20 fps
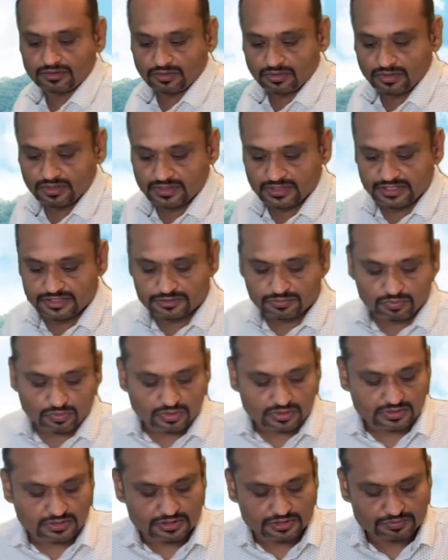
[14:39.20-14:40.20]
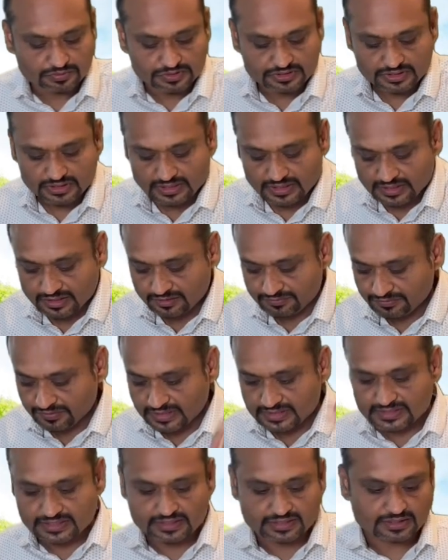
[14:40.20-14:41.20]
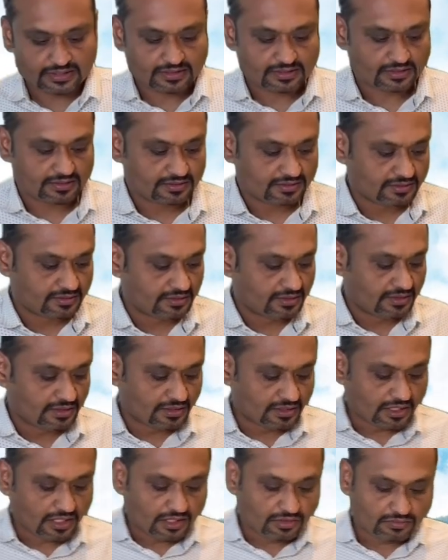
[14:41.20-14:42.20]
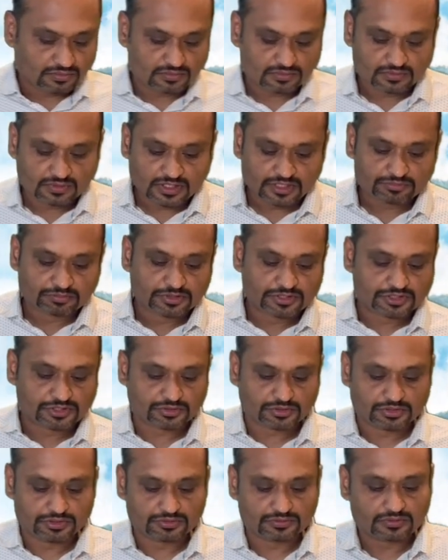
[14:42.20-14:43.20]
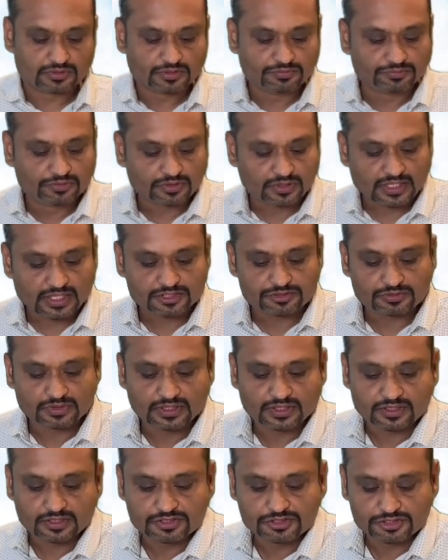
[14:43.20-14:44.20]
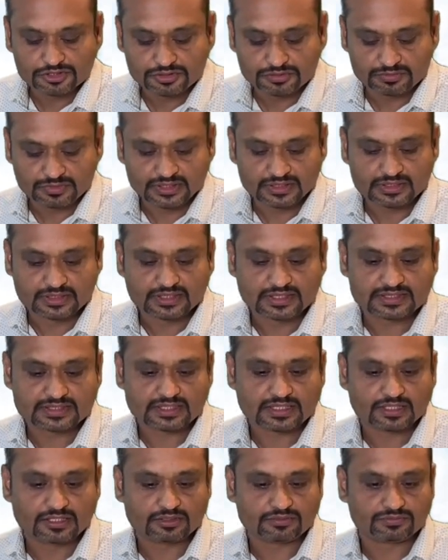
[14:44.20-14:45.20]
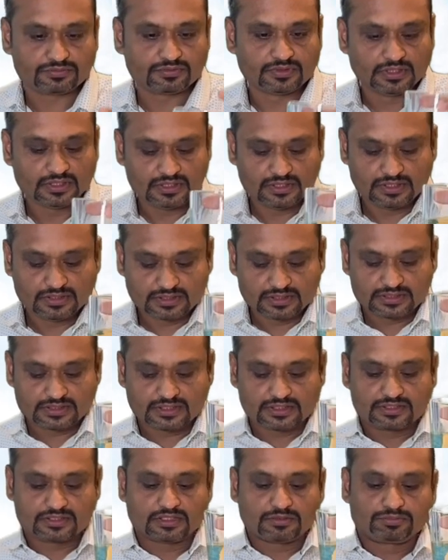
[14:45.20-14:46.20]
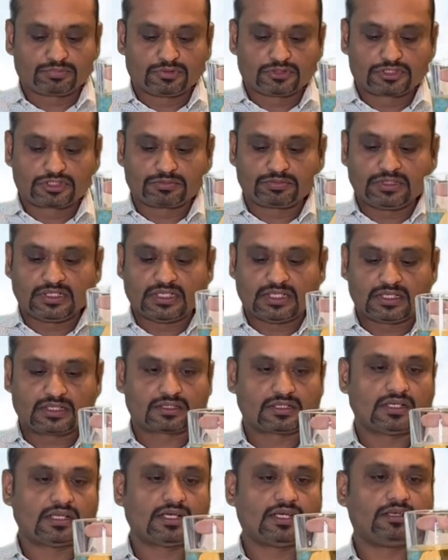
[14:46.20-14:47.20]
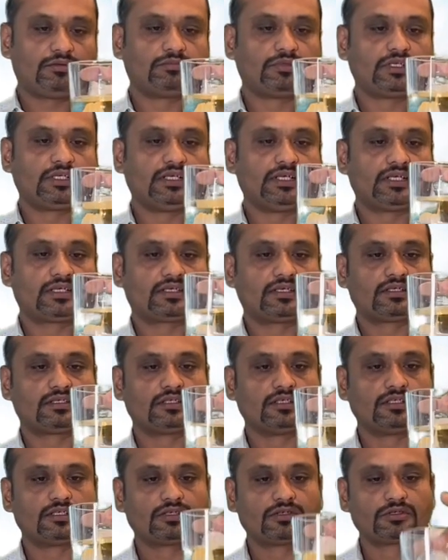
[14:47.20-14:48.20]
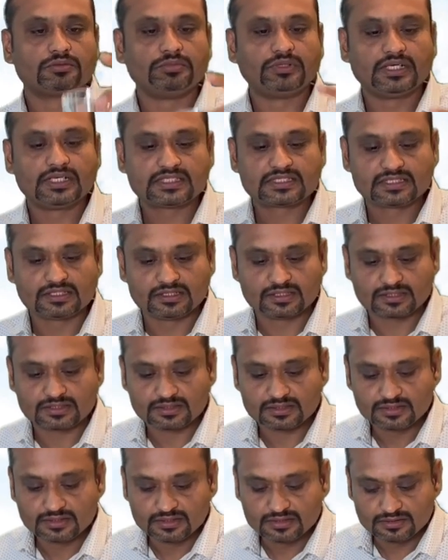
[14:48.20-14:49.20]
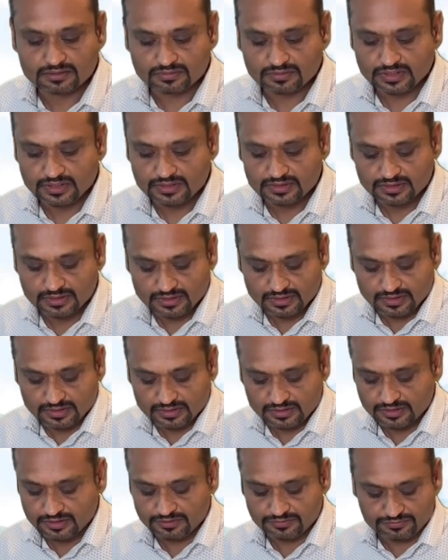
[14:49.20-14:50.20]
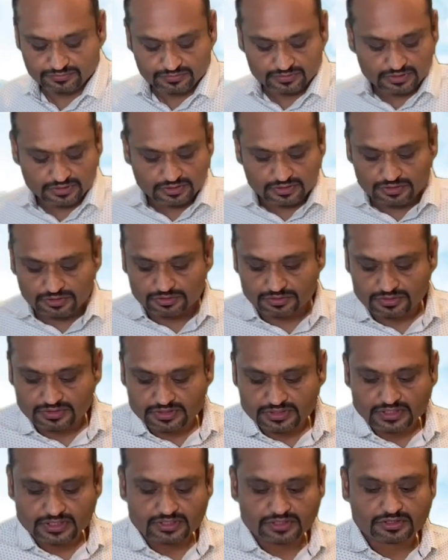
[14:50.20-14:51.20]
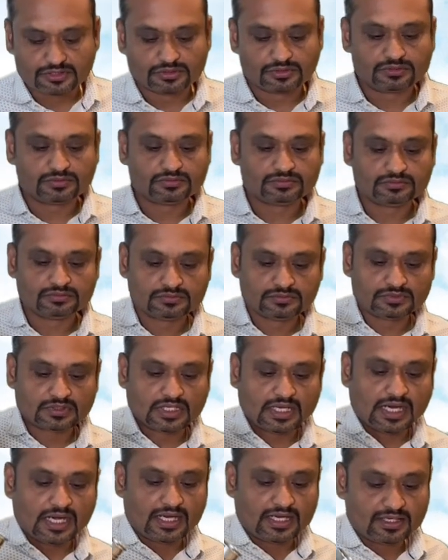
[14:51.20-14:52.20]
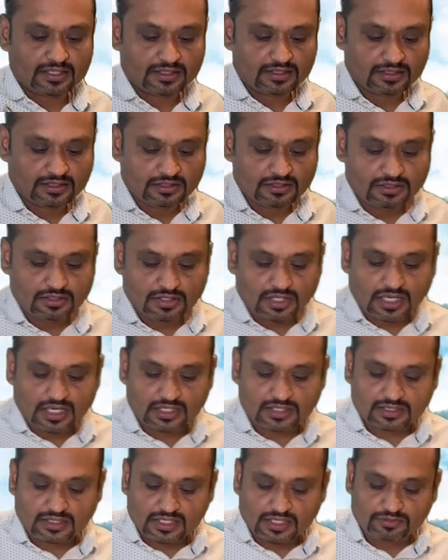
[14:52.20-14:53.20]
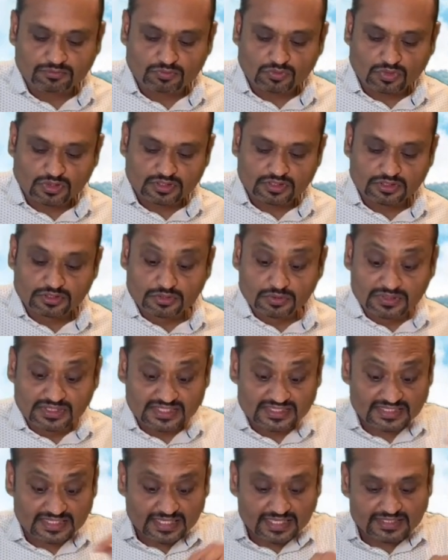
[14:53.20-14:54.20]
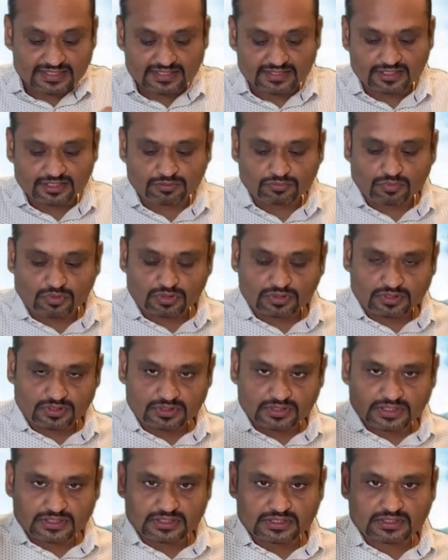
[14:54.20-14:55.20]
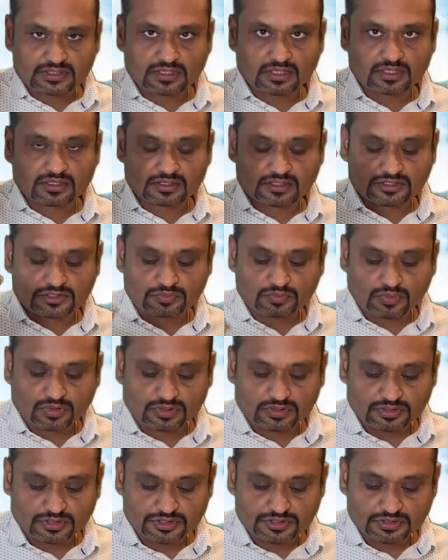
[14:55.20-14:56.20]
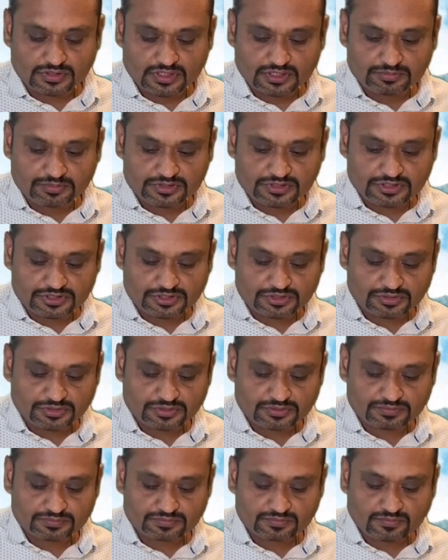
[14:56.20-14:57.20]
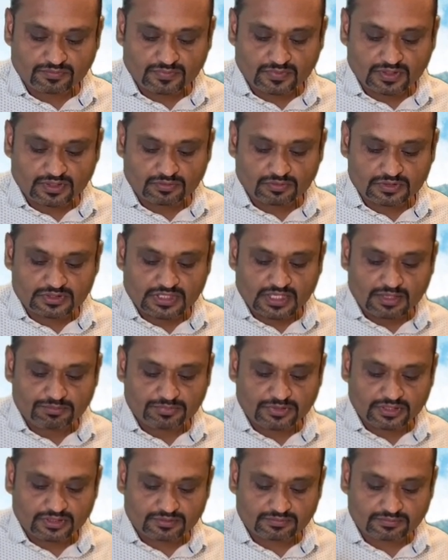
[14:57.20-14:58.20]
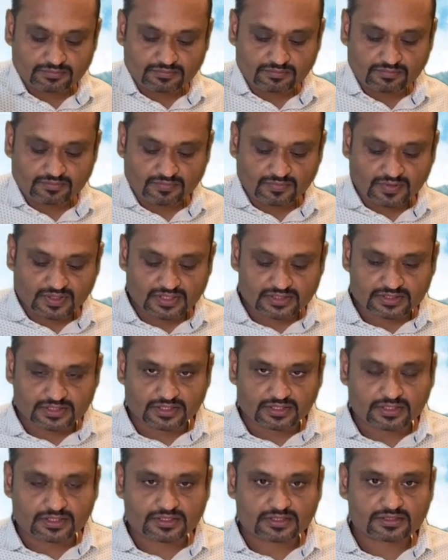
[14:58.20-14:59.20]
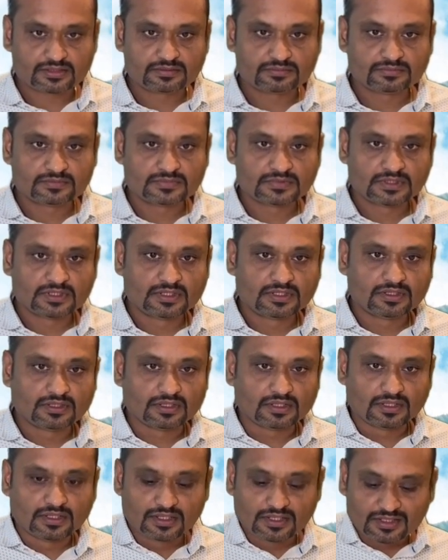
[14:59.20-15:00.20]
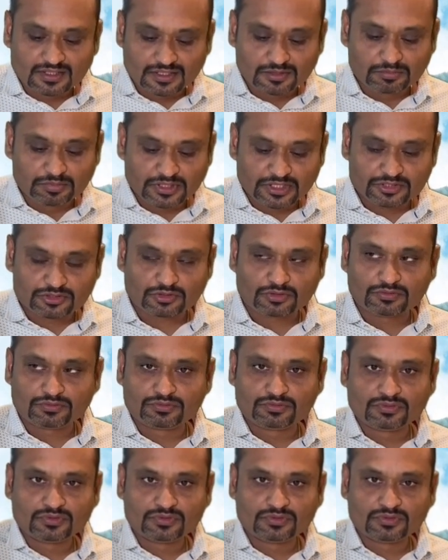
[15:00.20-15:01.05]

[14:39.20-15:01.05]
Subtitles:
all these waters which are kind of acidic, now let me show you. If you're actually consuming this kind of, this is supposed to be alkaline, but yet it turned out to be acidic, right? If you tend to add alkaline water to this acidic water, this is Kangen's water, so let me just show you what's happening. See this? A little bit of